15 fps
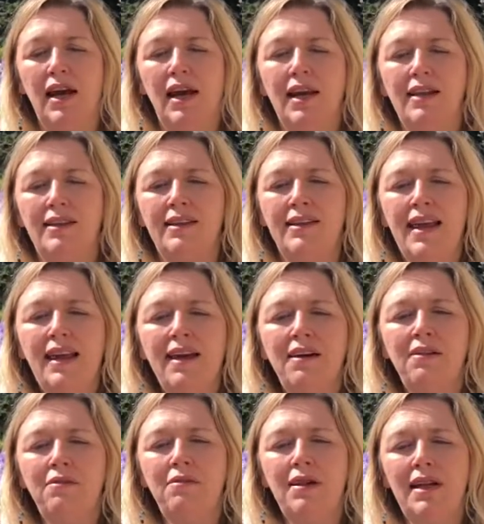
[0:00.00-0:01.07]
And they
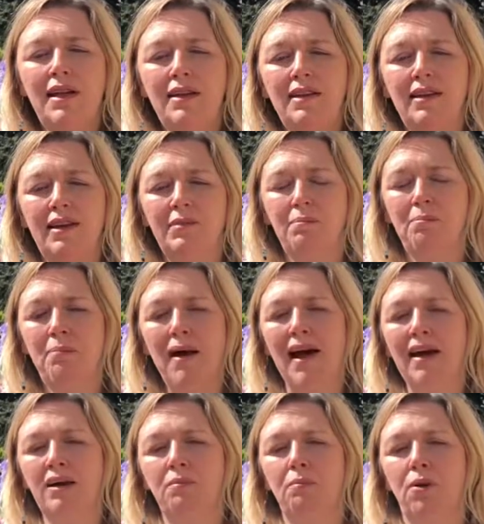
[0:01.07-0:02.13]
are really the
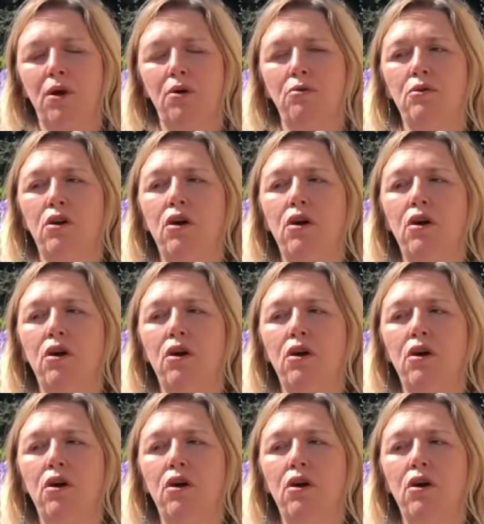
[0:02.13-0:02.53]
backbone